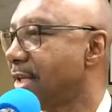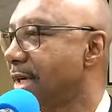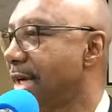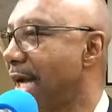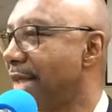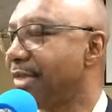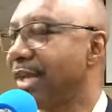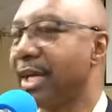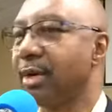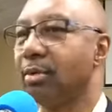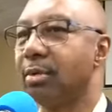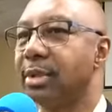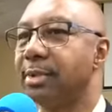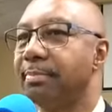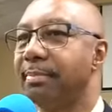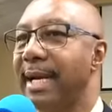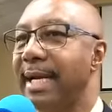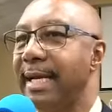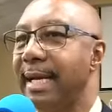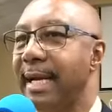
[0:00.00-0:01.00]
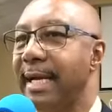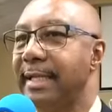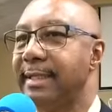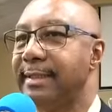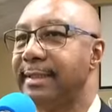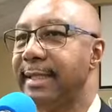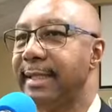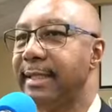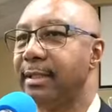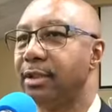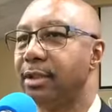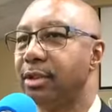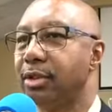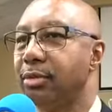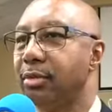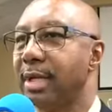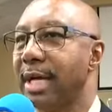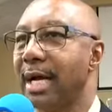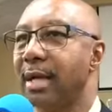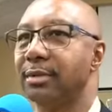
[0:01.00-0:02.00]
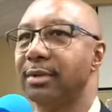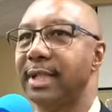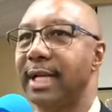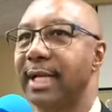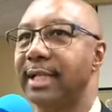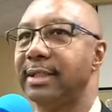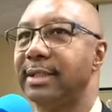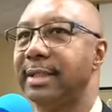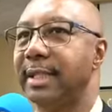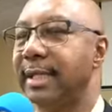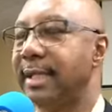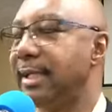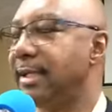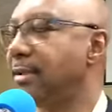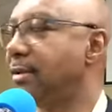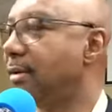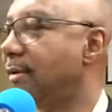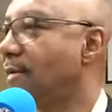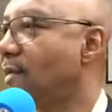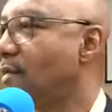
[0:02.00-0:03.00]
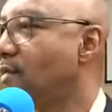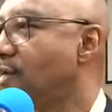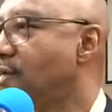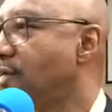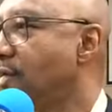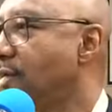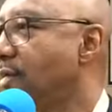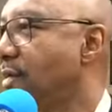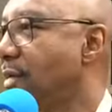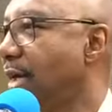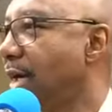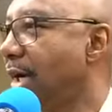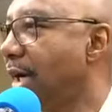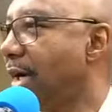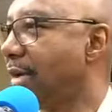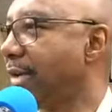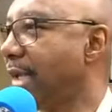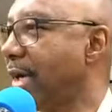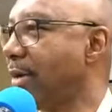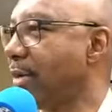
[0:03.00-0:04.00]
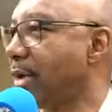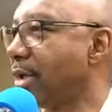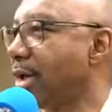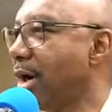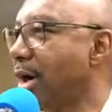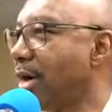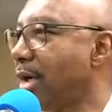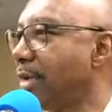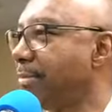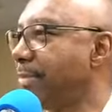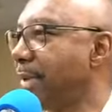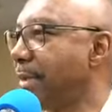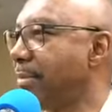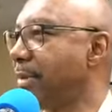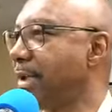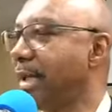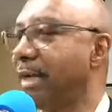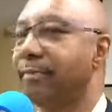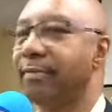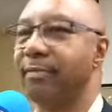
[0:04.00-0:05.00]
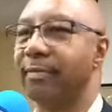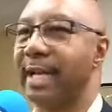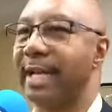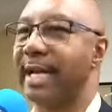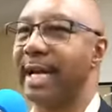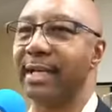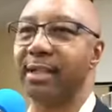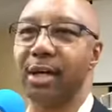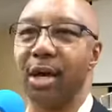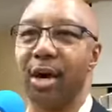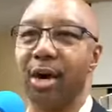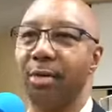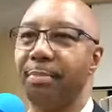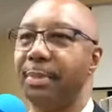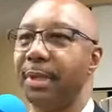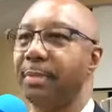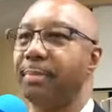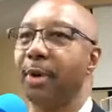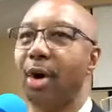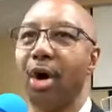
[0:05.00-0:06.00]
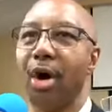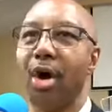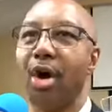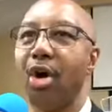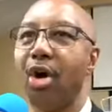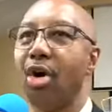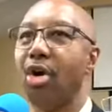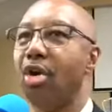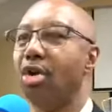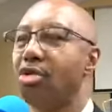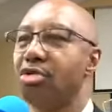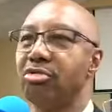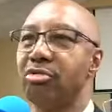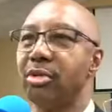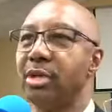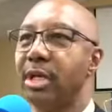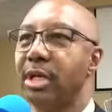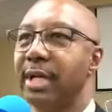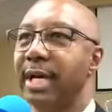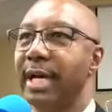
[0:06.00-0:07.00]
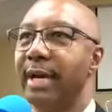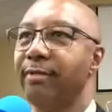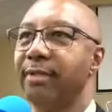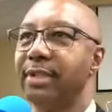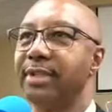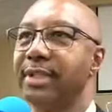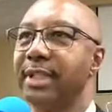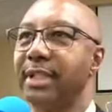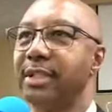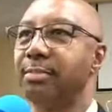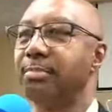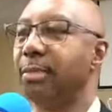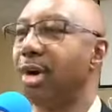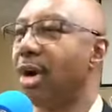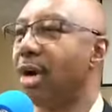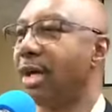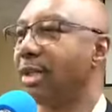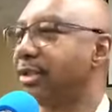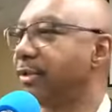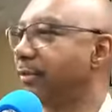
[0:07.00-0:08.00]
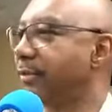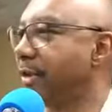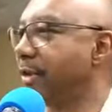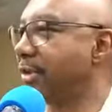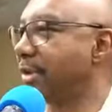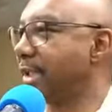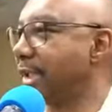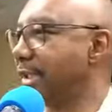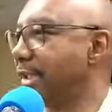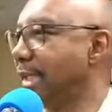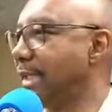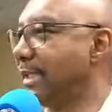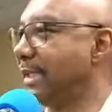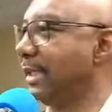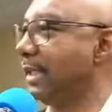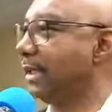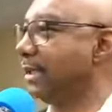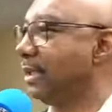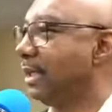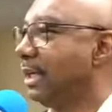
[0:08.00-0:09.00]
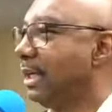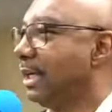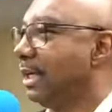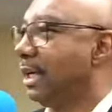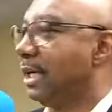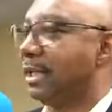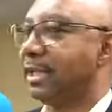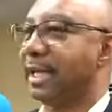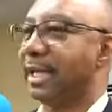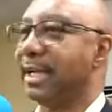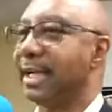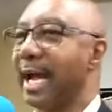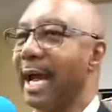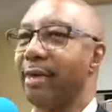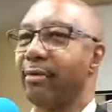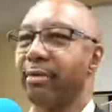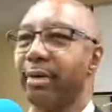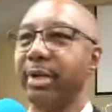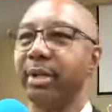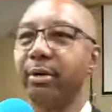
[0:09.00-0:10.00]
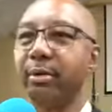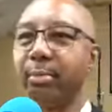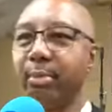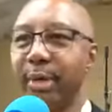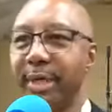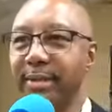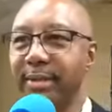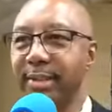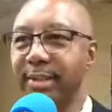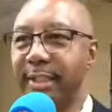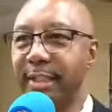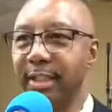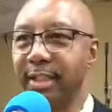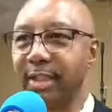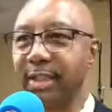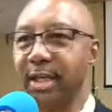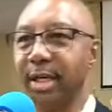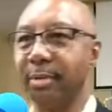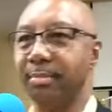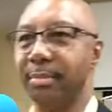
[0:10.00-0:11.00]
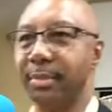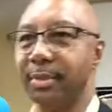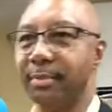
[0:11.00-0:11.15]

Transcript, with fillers: I think it was May 18, 2018. Uh, they were calling people that they had called people all ever since March. The first thing they did, they got rid of the president of the country.